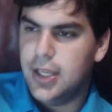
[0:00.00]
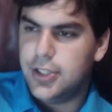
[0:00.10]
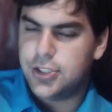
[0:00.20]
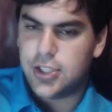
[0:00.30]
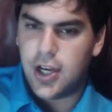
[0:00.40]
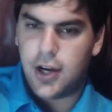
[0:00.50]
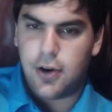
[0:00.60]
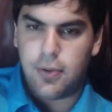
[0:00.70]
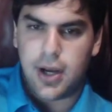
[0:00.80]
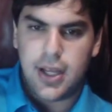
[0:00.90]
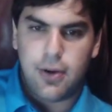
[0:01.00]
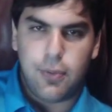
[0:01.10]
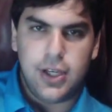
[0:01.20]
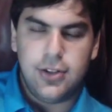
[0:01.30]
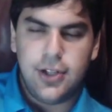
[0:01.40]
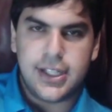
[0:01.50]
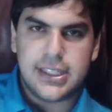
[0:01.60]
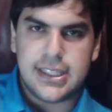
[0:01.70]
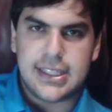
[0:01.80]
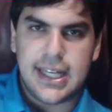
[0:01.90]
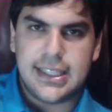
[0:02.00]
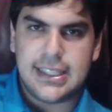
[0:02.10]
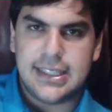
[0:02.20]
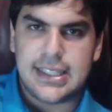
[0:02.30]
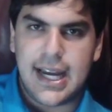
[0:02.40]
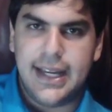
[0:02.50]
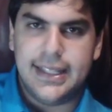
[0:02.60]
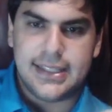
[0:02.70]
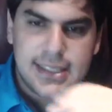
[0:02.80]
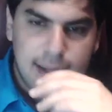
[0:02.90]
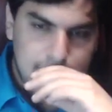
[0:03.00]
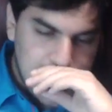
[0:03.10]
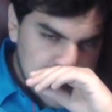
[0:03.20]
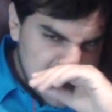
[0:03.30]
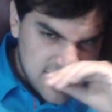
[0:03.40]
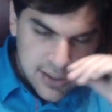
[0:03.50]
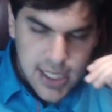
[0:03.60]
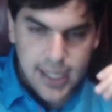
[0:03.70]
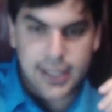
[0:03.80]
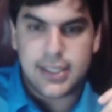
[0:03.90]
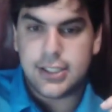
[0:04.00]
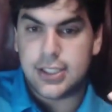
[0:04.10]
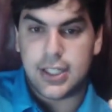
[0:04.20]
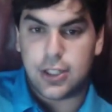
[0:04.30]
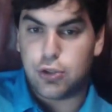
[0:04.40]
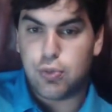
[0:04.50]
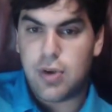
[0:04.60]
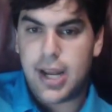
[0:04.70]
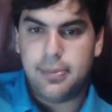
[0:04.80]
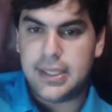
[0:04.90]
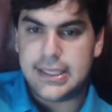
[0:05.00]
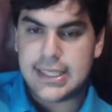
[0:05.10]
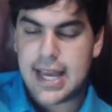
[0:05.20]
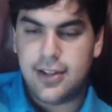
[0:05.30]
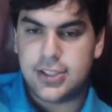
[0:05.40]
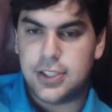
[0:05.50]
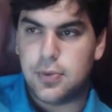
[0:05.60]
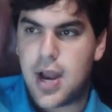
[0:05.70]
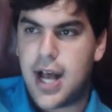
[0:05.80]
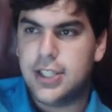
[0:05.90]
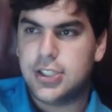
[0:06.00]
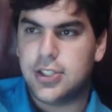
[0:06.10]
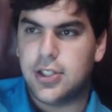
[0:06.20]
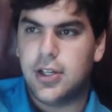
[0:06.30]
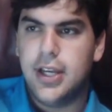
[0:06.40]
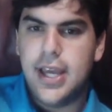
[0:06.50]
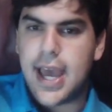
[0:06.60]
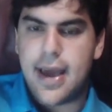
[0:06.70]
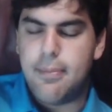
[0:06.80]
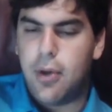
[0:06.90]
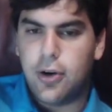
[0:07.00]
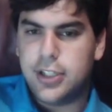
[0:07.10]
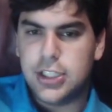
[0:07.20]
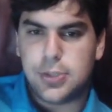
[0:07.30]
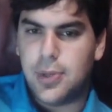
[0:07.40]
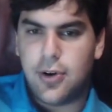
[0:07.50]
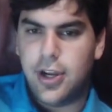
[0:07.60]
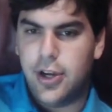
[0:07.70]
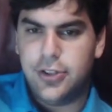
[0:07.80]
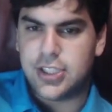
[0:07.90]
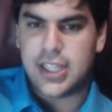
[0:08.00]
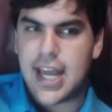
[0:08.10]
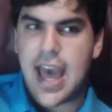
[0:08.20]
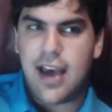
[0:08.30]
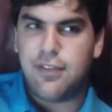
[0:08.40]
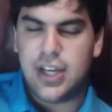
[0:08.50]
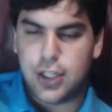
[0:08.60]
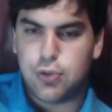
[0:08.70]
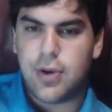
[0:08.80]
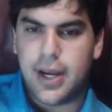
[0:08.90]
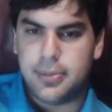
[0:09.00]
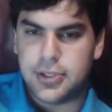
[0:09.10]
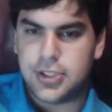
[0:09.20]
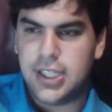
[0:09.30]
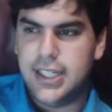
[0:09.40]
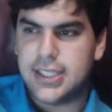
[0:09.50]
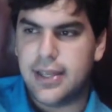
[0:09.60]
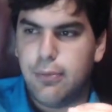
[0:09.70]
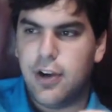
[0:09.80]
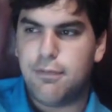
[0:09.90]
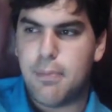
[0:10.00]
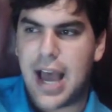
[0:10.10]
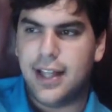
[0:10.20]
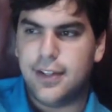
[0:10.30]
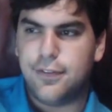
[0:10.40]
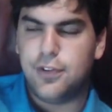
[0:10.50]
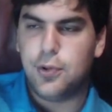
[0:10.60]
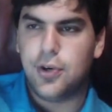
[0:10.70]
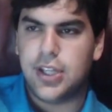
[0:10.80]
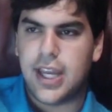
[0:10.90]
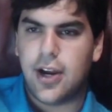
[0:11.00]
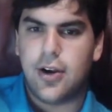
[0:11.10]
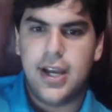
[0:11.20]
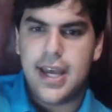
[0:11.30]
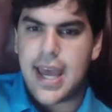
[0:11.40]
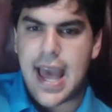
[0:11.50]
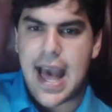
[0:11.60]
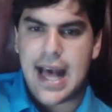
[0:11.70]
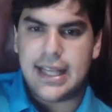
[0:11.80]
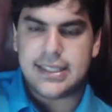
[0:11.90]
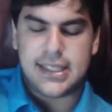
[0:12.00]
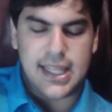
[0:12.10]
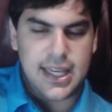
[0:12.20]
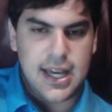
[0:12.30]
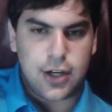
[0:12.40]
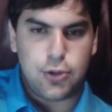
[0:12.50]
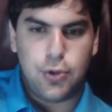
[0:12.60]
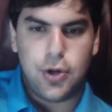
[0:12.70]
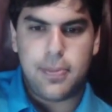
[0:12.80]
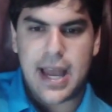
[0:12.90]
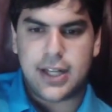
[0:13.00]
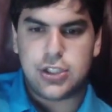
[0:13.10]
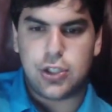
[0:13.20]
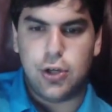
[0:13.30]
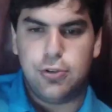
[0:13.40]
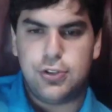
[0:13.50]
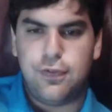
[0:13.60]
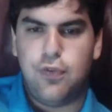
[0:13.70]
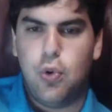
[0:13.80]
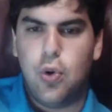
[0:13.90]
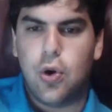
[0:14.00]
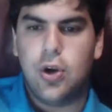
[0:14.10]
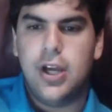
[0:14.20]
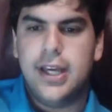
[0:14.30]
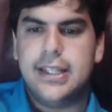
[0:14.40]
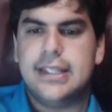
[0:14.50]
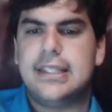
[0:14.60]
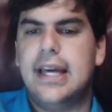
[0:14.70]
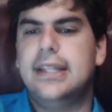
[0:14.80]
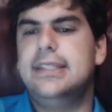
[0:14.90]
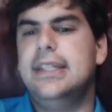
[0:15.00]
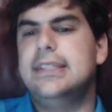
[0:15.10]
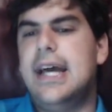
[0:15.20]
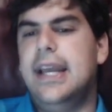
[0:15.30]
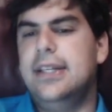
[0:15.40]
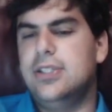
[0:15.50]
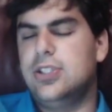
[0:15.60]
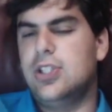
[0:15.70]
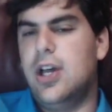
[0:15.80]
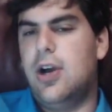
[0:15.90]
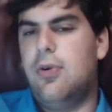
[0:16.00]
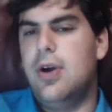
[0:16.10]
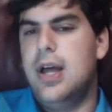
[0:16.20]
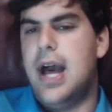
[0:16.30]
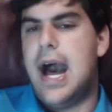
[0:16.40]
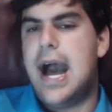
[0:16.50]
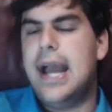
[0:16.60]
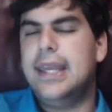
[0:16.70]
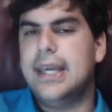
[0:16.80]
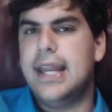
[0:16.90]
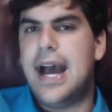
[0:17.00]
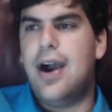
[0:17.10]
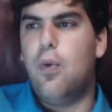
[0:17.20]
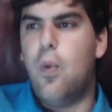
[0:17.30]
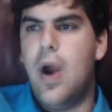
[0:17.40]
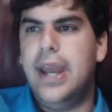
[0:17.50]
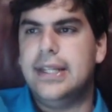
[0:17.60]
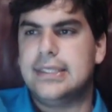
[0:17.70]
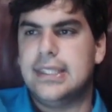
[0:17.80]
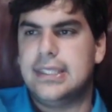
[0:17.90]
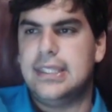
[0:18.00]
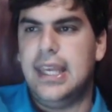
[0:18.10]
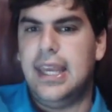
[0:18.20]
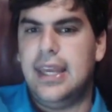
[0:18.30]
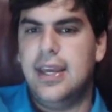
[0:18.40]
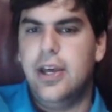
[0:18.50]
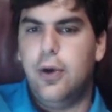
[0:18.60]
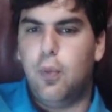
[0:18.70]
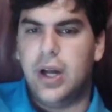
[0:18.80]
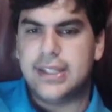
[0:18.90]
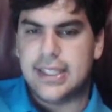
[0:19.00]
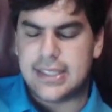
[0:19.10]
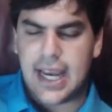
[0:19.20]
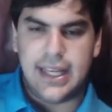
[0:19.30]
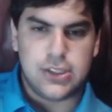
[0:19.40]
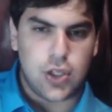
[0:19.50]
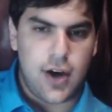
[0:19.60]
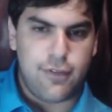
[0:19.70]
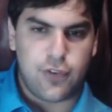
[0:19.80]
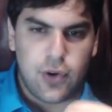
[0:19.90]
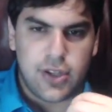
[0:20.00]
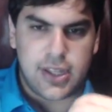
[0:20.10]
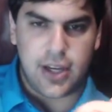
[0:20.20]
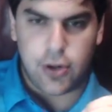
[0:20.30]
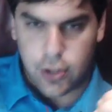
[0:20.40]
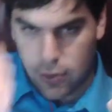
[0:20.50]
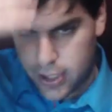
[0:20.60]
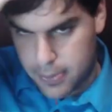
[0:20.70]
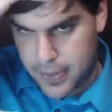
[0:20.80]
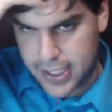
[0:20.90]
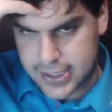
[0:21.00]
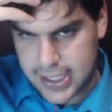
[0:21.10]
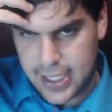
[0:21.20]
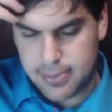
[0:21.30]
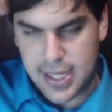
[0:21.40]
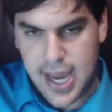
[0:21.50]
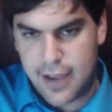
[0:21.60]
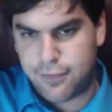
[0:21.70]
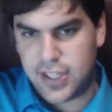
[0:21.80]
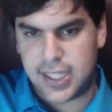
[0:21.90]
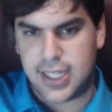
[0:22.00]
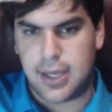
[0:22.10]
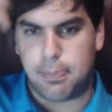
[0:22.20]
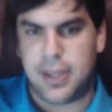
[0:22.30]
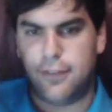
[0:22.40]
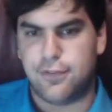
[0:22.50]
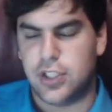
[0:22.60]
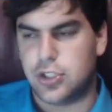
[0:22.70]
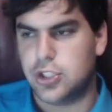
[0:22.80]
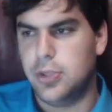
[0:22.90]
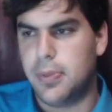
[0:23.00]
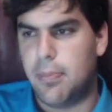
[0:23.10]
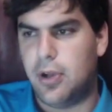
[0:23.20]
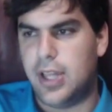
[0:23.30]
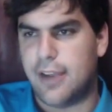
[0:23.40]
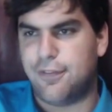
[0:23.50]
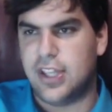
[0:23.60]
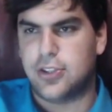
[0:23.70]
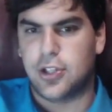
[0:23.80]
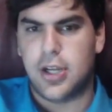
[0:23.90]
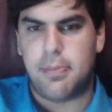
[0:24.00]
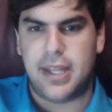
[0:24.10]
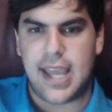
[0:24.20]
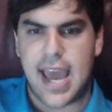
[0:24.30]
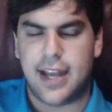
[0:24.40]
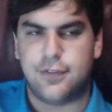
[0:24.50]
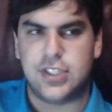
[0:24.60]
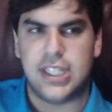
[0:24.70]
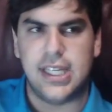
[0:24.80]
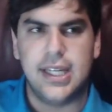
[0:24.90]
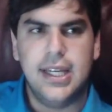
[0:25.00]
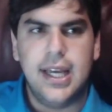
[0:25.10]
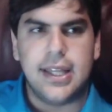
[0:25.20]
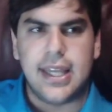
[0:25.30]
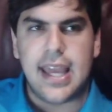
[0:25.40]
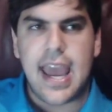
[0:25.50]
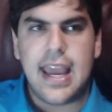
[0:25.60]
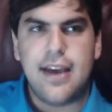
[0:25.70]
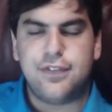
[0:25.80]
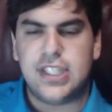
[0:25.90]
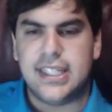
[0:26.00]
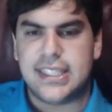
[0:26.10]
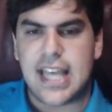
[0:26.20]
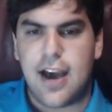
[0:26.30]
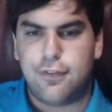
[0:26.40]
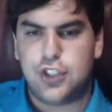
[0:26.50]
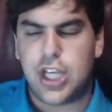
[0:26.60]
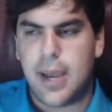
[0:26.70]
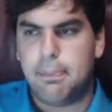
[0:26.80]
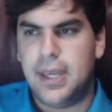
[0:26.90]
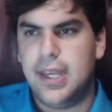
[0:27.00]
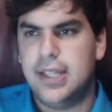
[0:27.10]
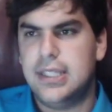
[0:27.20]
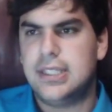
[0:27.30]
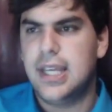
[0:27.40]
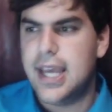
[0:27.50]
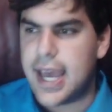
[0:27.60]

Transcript: So when you look at the Tennessee Titans, I mean, this is an incredibly talented roster, and Marcus Mariota is have an incredible season with Matt LaFleur there as the quarterback's coach for the Tennessee Titans. So I cannot wait to see what the Titans offer. They're going to be a team that I think can compete for the Super Bowl. I think they're going to be the NFC, the AFC South champions.